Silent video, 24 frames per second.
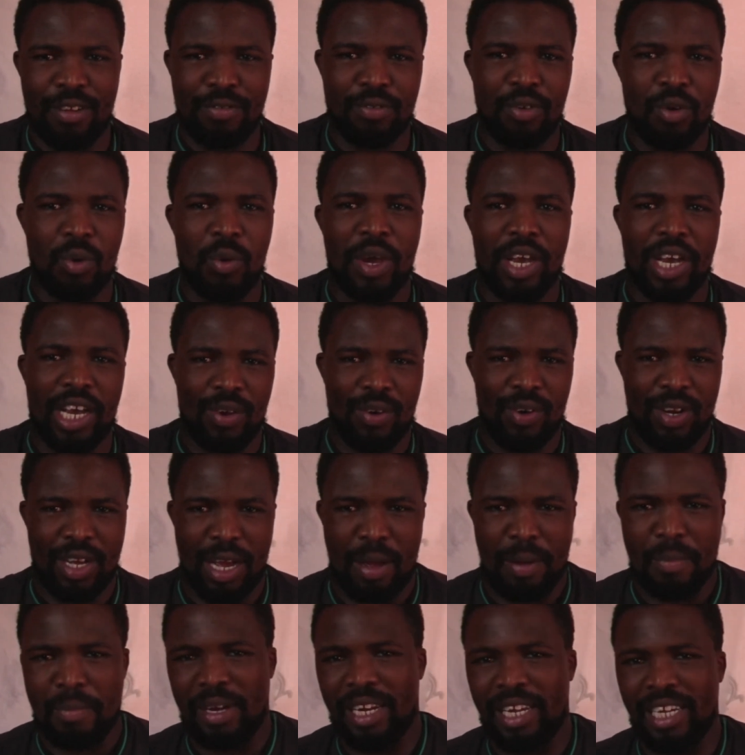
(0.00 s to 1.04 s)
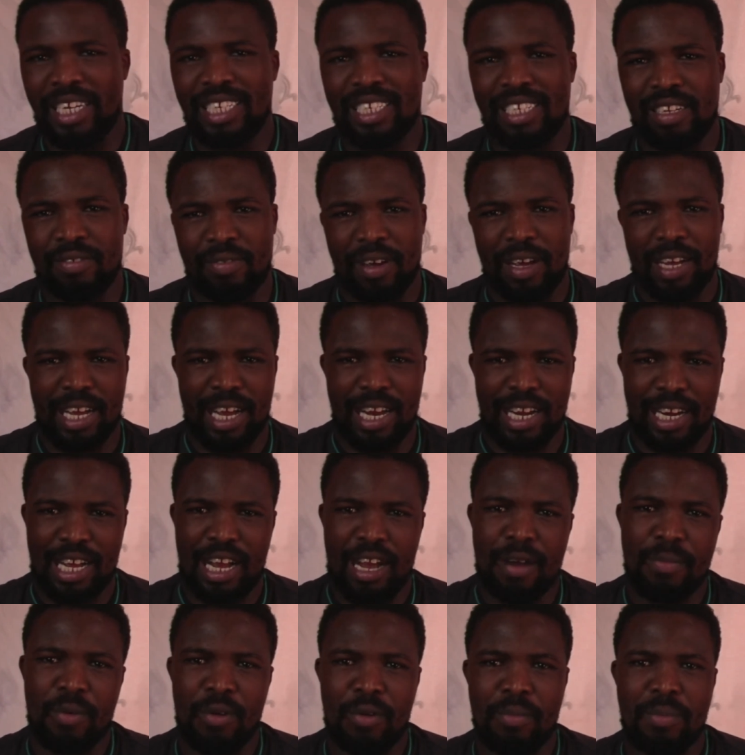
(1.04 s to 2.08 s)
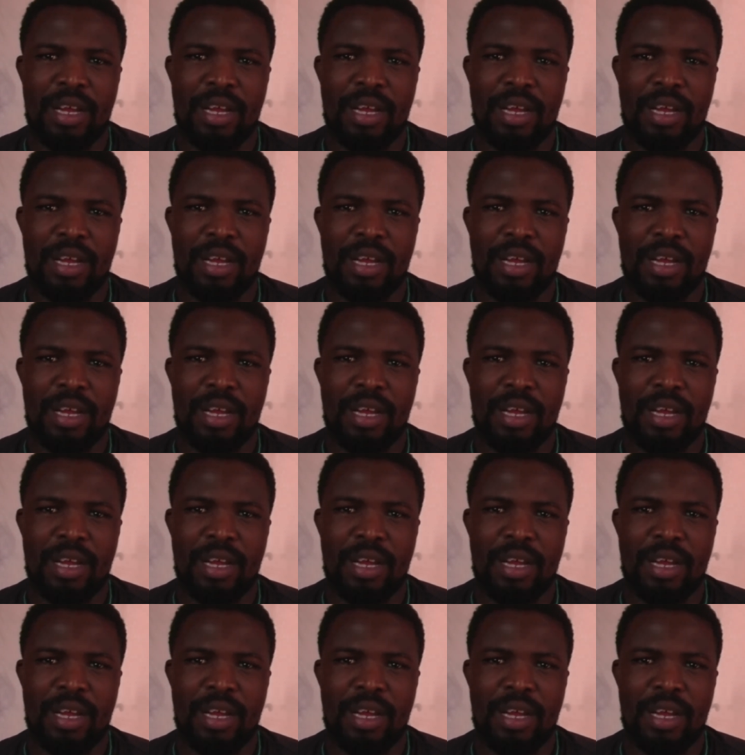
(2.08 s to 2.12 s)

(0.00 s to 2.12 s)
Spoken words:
work, I'll come late. If I can't come on